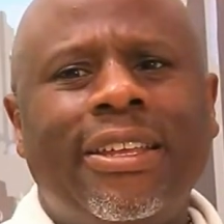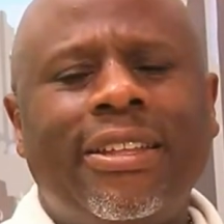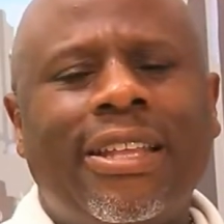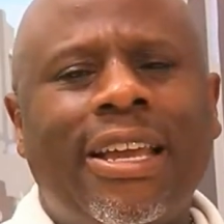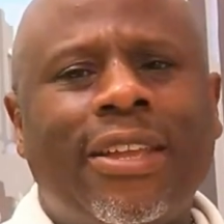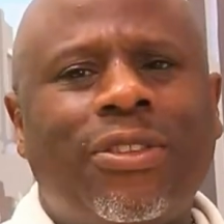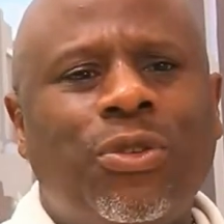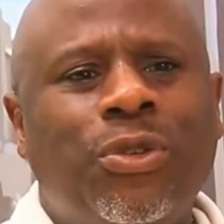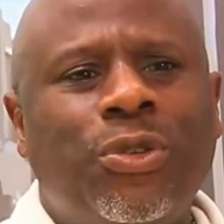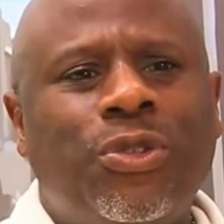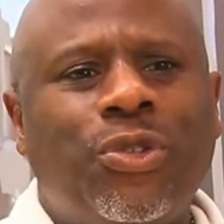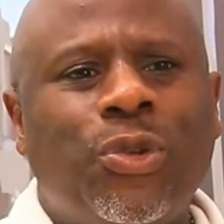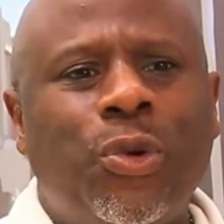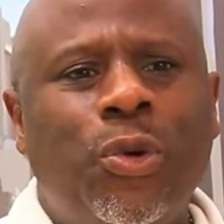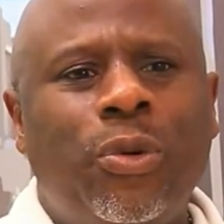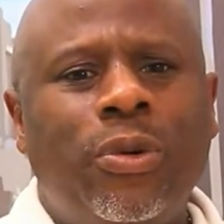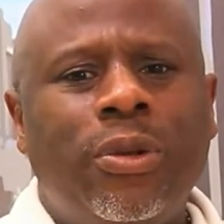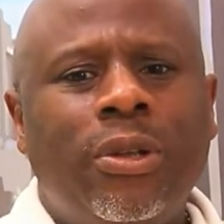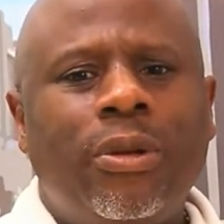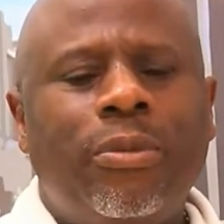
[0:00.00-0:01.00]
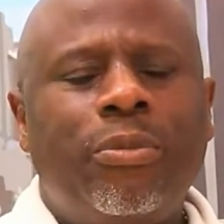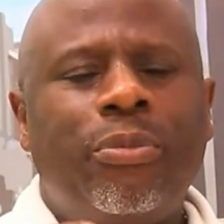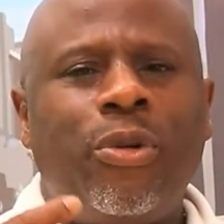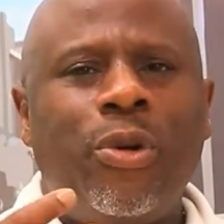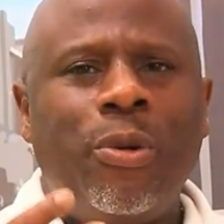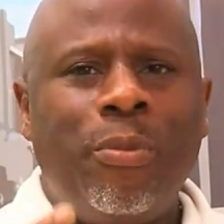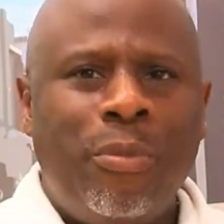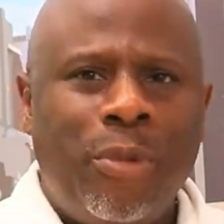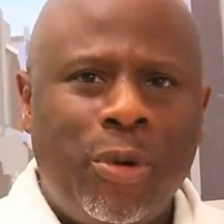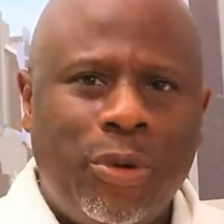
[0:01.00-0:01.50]
that also
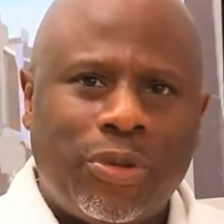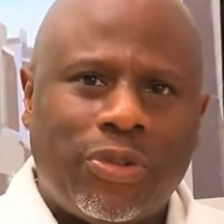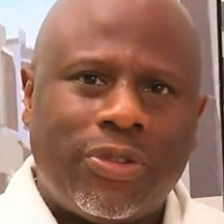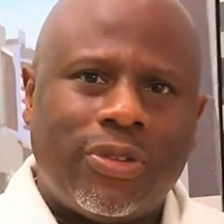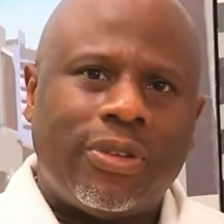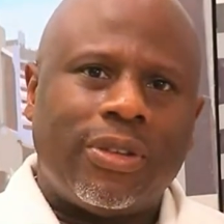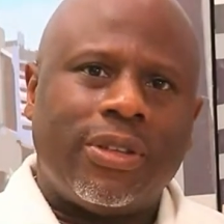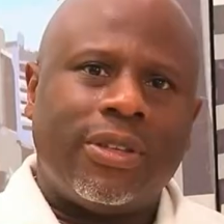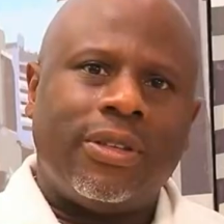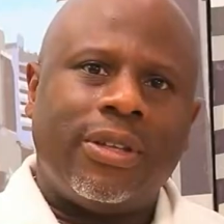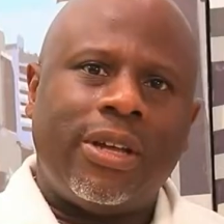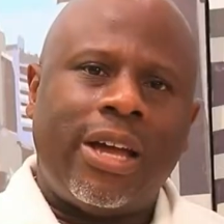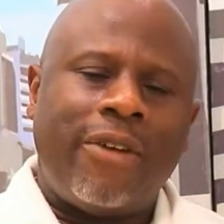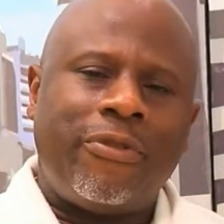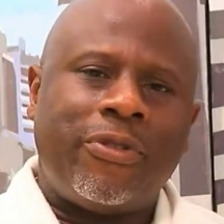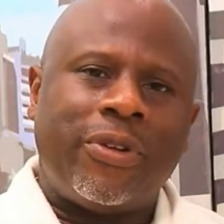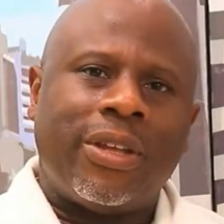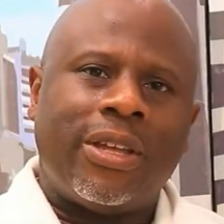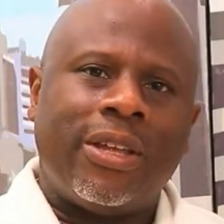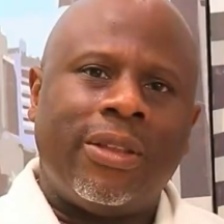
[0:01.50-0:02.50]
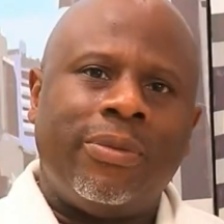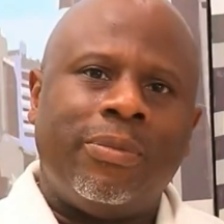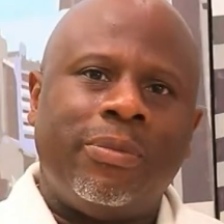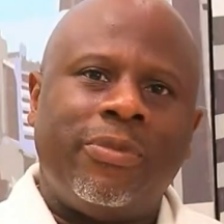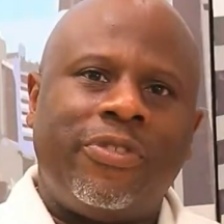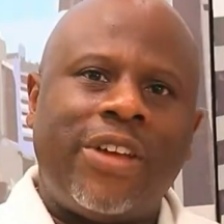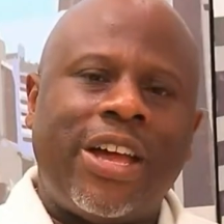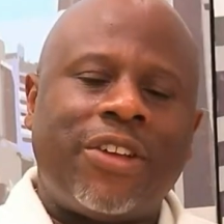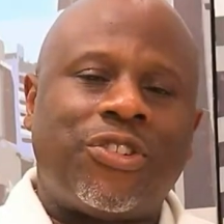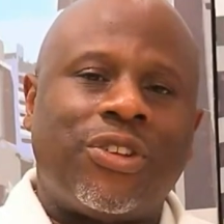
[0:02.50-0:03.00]
promote African
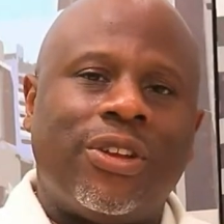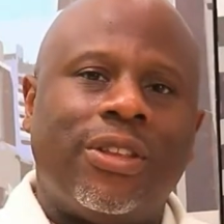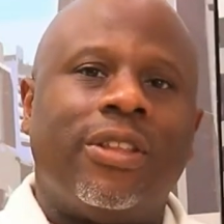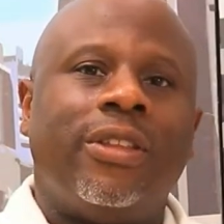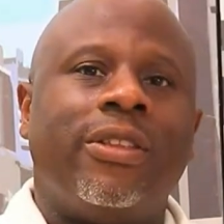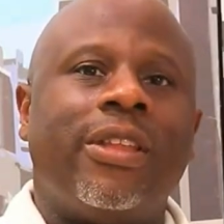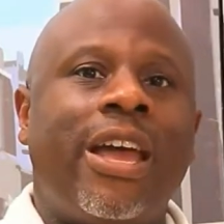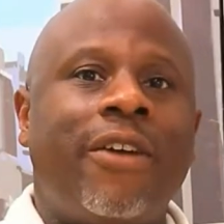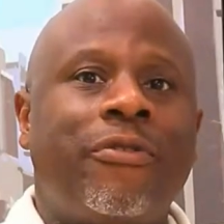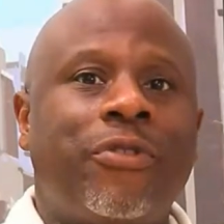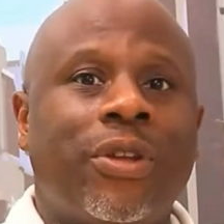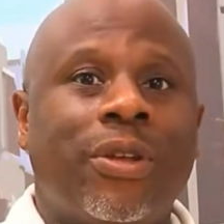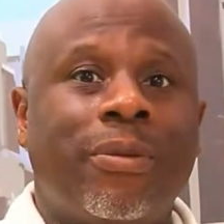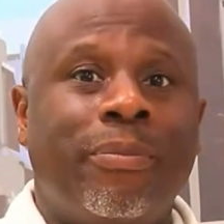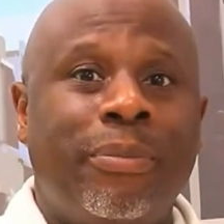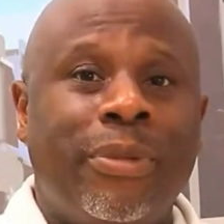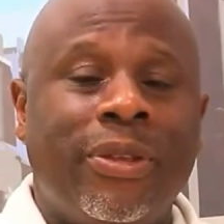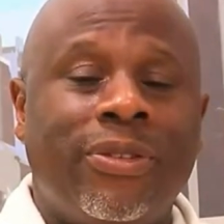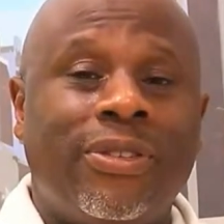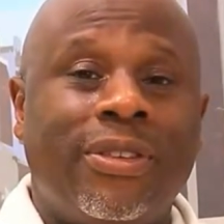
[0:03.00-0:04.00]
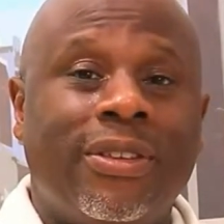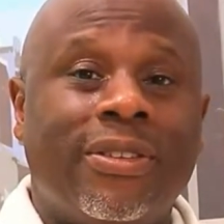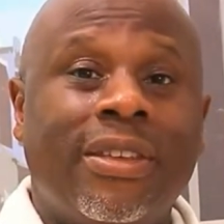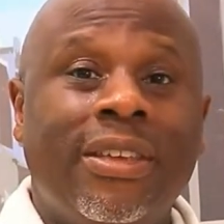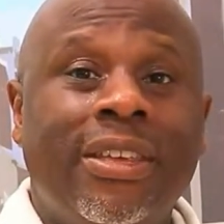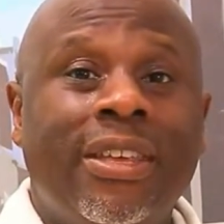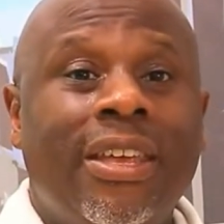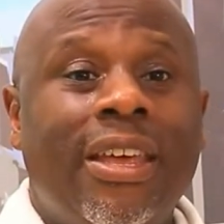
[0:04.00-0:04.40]
fashion and African business.